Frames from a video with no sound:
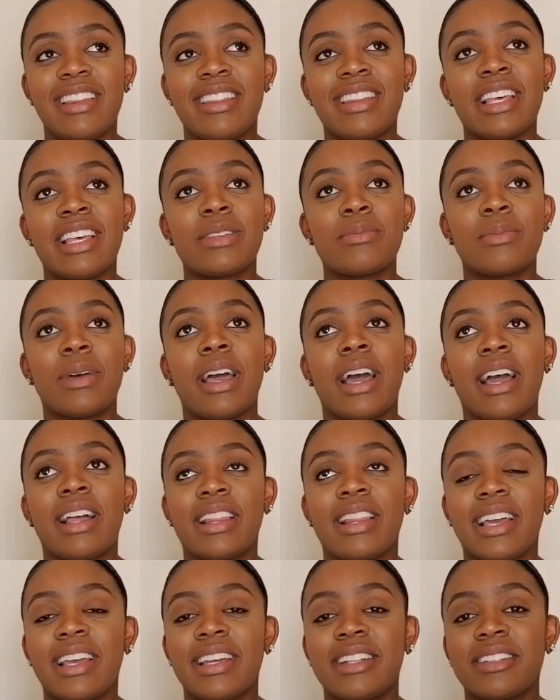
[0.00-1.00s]
That's my
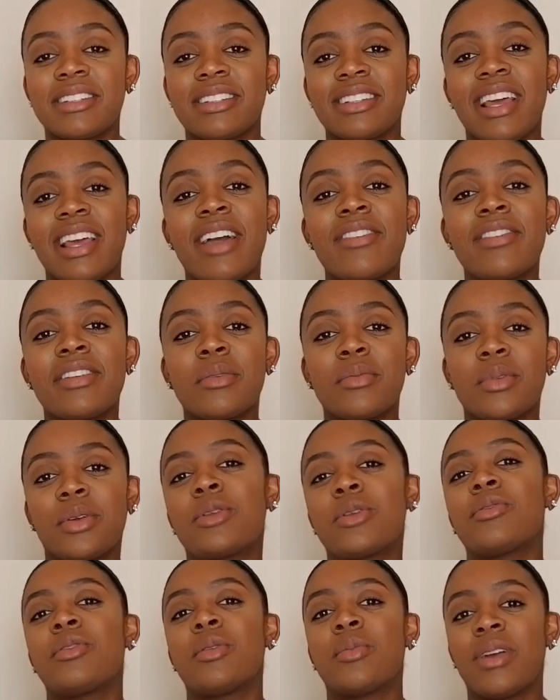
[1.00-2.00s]
highlight. Having a
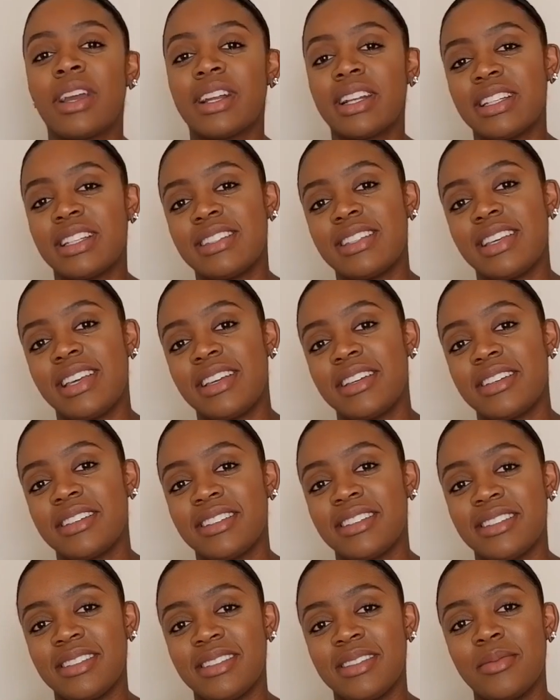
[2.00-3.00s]
beautiful pregnancy.
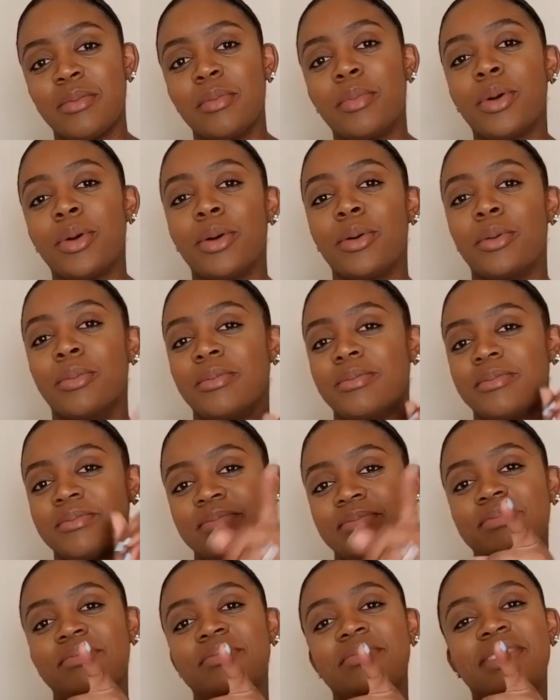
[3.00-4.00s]
Boom.
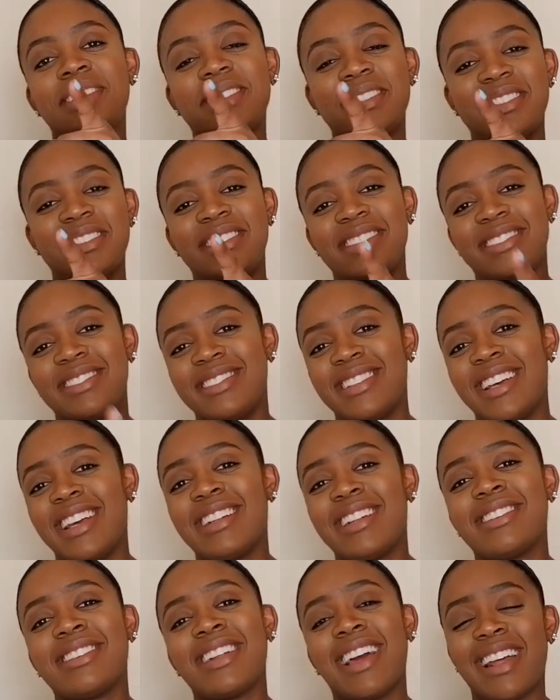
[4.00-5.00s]
I
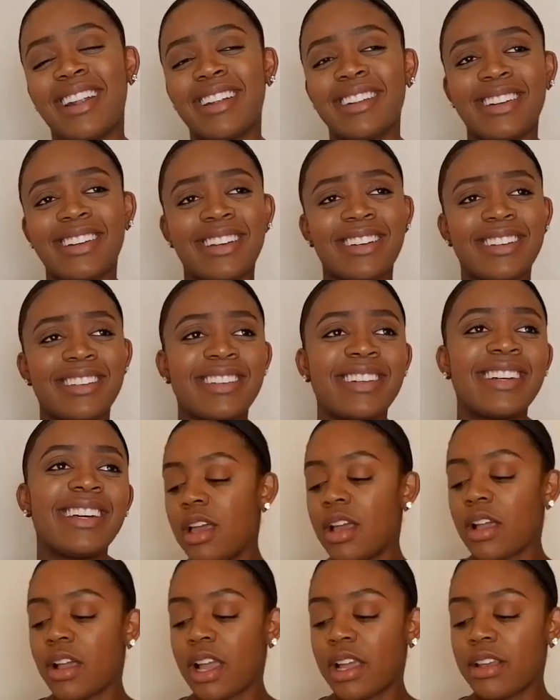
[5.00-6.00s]
don't know.
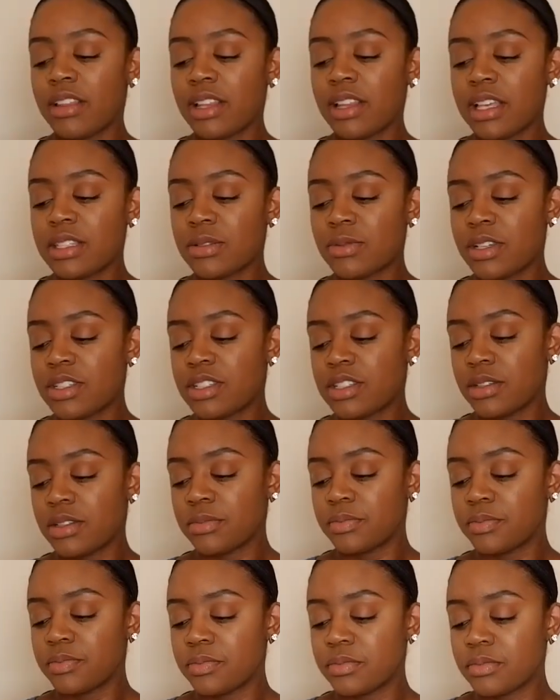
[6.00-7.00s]
All right, last
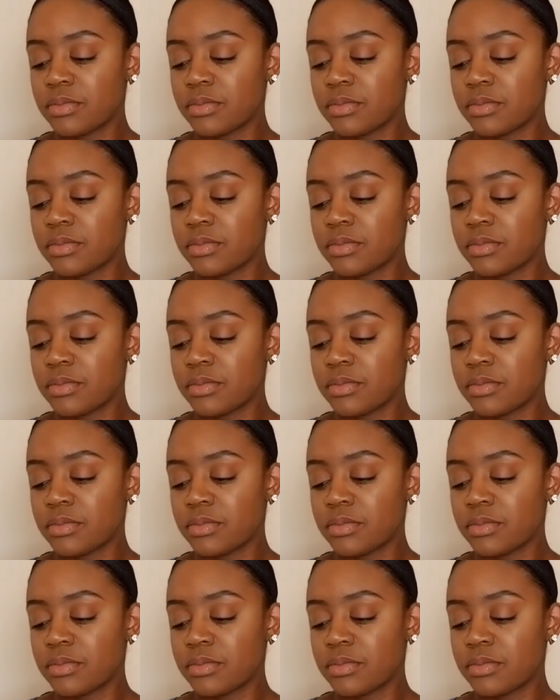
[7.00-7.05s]
question.